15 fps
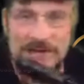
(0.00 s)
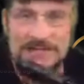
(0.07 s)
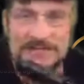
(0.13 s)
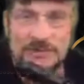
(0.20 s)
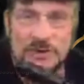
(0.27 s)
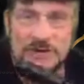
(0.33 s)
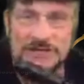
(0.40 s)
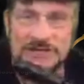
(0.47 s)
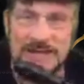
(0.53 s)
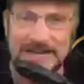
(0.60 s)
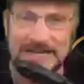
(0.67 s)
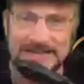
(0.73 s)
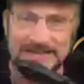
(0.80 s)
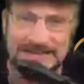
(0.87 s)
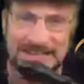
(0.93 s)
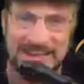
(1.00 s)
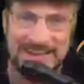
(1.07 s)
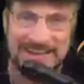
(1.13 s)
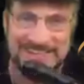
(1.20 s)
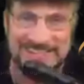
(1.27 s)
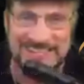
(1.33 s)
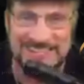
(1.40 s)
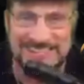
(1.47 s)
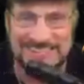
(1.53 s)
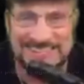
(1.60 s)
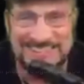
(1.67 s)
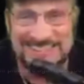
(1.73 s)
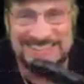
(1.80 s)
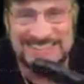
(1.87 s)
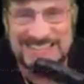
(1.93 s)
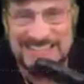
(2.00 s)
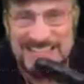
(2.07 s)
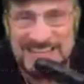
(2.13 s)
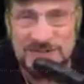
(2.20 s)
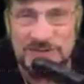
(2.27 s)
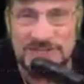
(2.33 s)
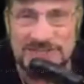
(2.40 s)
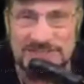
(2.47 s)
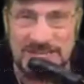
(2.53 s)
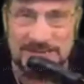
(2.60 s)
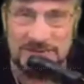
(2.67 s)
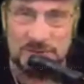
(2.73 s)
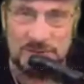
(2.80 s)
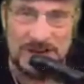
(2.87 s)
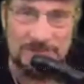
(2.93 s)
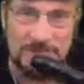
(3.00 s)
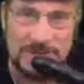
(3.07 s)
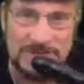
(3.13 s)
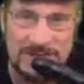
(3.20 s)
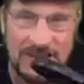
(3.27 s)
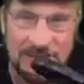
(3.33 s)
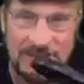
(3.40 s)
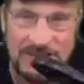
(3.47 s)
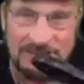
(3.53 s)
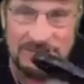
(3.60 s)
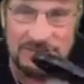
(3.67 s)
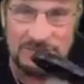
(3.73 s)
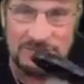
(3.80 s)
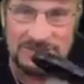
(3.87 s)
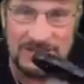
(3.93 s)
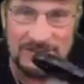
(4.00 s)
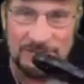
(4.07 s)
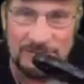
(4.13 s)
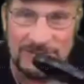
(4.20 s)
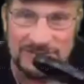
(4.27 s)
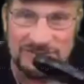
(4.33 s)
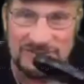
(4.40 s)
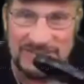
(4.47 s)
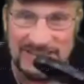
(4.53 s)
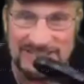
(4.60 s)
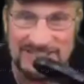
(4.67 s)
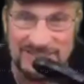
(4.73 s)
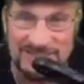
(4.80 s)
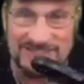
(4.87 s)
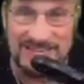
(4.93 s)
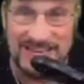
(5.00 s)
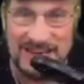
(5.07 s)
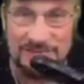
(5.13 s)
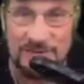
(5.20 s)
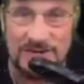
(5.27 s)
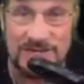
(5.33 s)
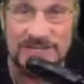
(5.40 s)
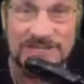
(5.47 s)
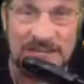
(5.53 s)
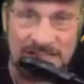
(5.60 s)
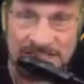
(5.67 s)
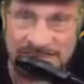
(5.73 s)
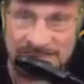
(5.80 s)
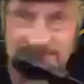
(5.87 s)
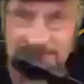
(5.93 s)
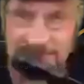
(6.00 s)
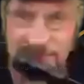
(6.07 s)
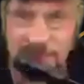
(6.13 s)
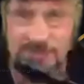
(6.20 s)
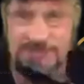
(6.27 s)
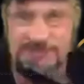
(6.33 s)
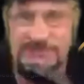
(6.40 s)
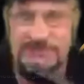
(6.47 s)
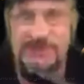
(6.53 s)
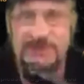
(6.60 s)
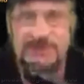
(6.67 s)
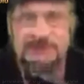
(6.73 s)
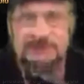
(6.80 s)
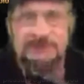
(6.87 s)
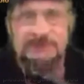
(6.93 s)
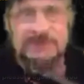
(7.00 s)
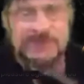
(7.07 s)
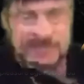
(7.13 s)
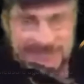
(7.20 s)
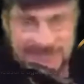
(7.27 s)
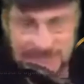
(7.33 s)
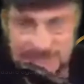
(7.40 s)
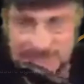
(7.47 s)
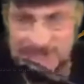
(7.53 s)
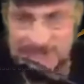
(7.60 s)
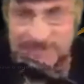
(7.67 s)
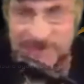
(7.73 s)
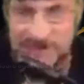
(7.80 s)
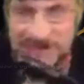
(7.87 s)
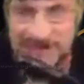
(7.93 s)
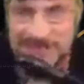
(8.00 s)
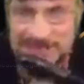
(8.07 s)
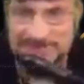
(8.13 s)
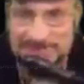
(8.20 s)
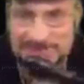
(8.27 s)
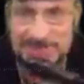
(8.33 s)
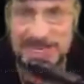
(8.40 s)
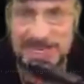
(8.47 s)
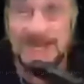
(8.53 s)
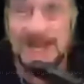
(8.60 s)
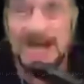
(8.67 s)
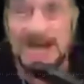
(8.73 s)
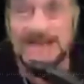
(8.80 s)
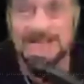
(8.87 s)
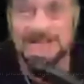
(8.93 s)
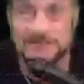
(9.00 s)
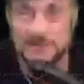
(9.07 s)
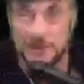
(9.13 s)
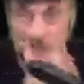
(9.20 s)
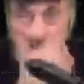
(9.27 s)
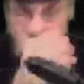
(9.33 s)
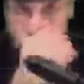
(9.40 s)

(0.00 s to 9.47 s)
in one day at this age? You can save your wife by dying, but never doing self-pleasure again. Do you save her? Yes, of course. But she has to fuck more. In high school.